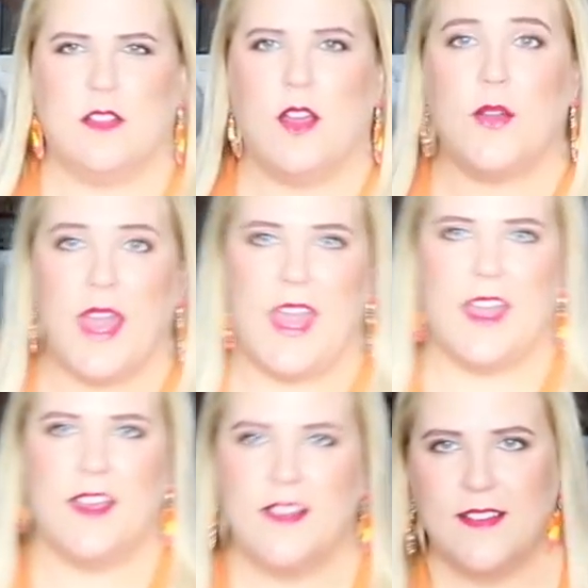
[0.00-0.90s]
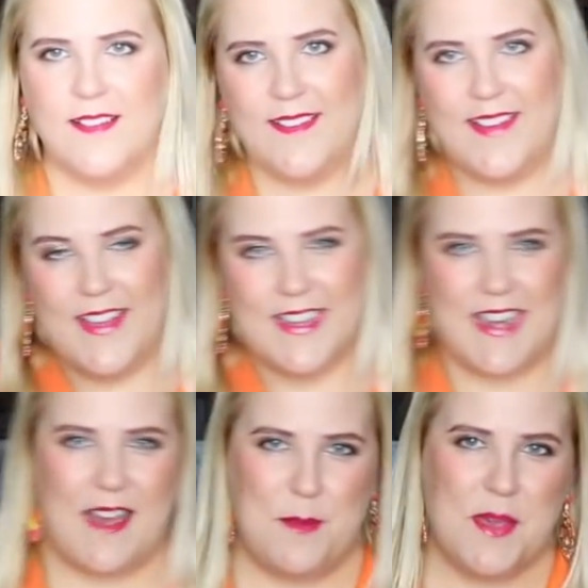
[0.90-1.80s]
Okay,
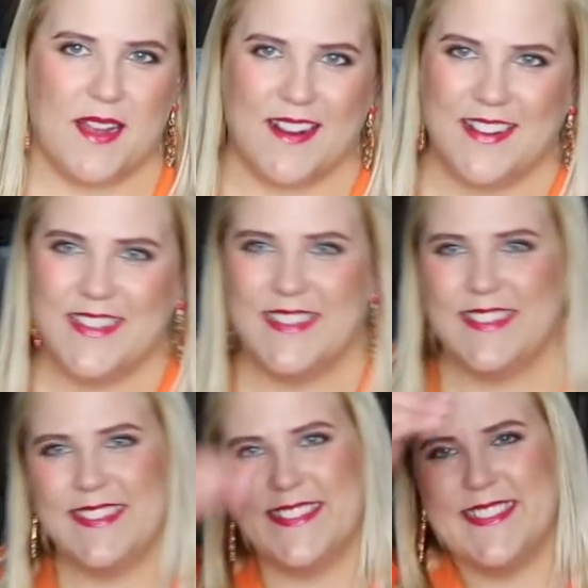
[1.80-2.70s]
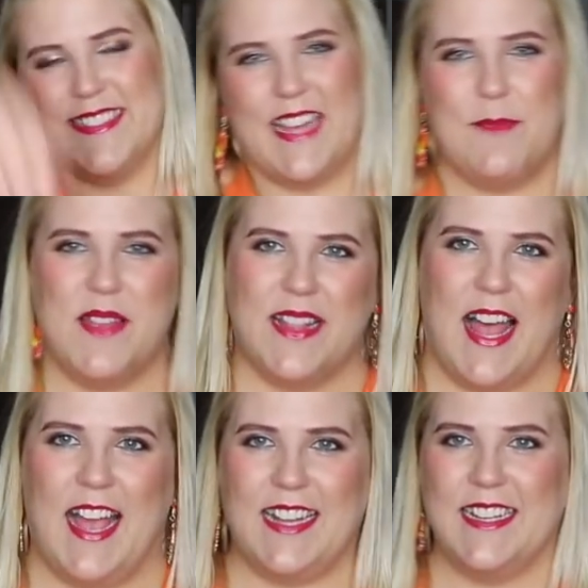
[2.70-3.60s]
now I'm here. I'm in
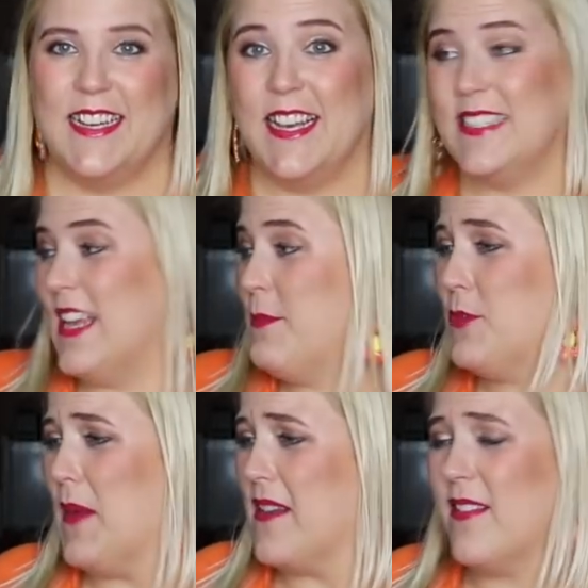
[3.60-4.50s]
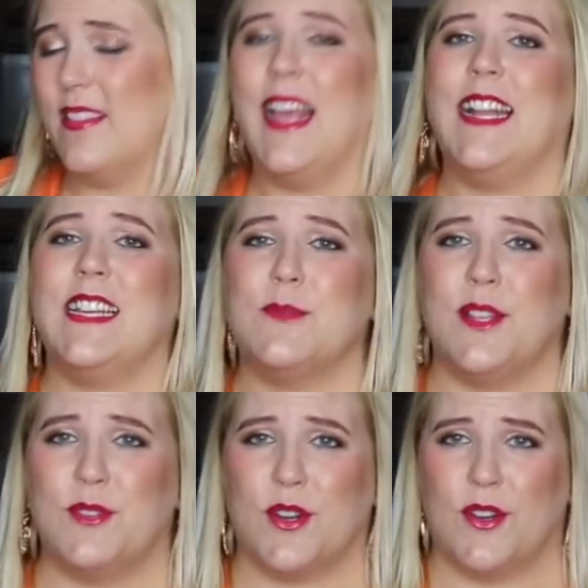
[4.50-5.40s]
line. See how much better the light is when
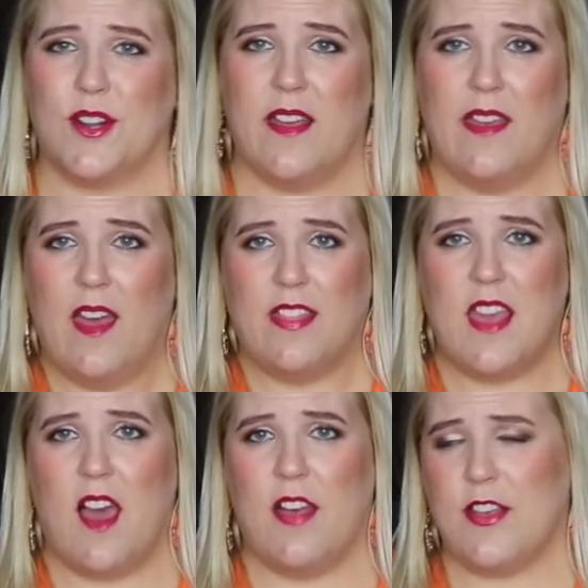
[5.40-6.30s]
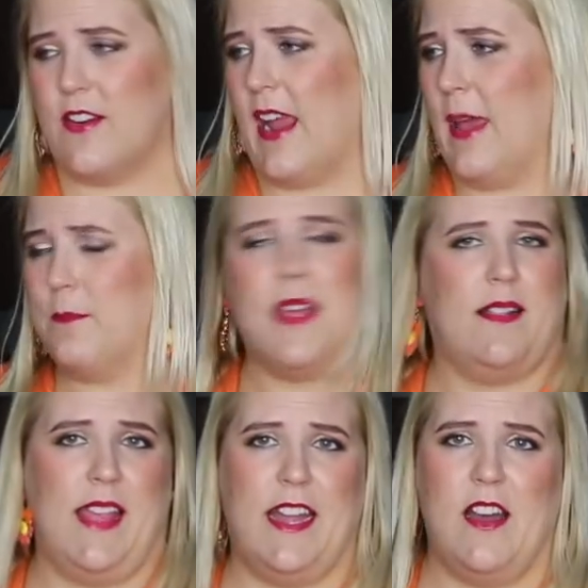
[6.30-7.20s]
you turn the other
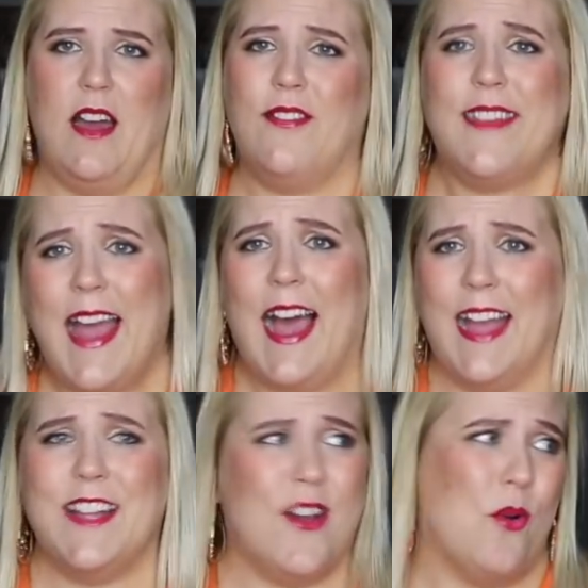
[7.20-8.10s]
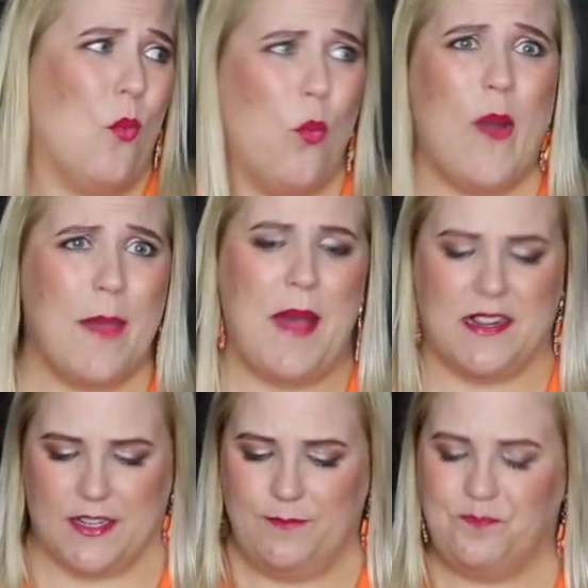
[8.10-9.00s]
ambient light off? Yeah, I know, way
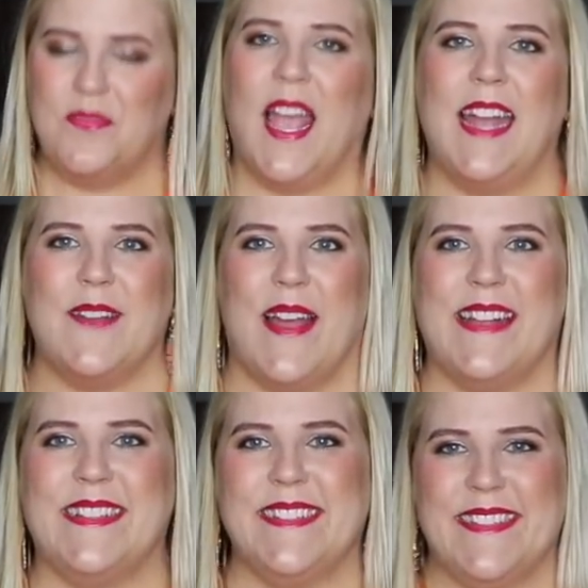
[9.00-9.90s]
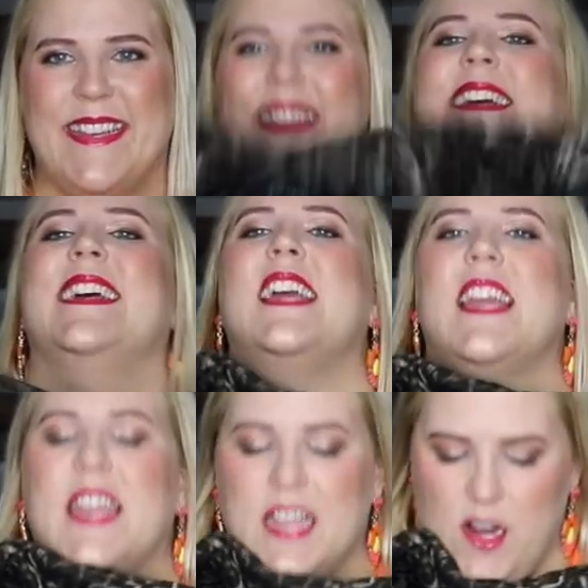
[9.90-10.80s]
better. Anyway,
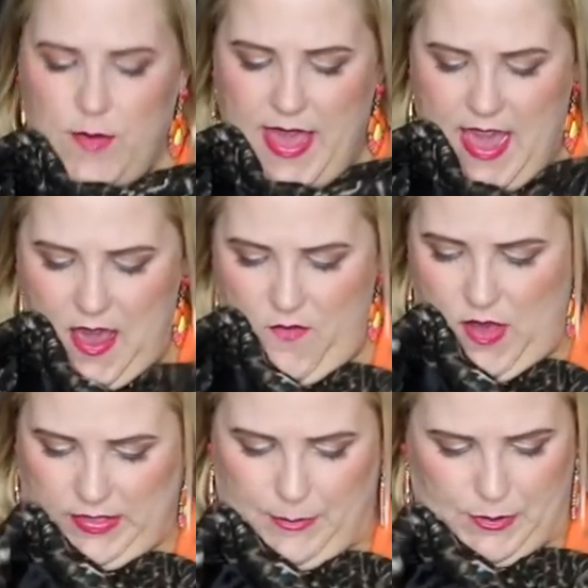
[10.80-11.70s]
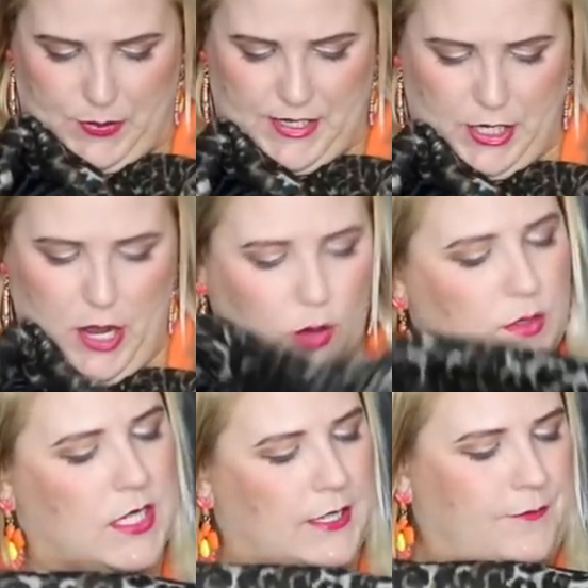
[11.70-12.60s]
here we have a leopard print
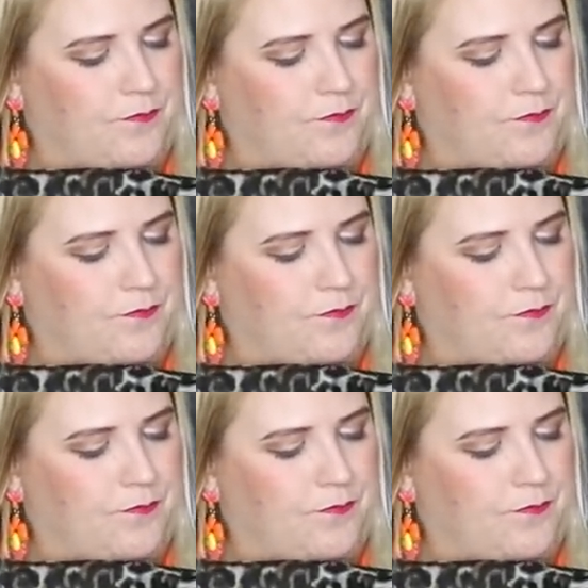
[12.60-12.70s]
coat.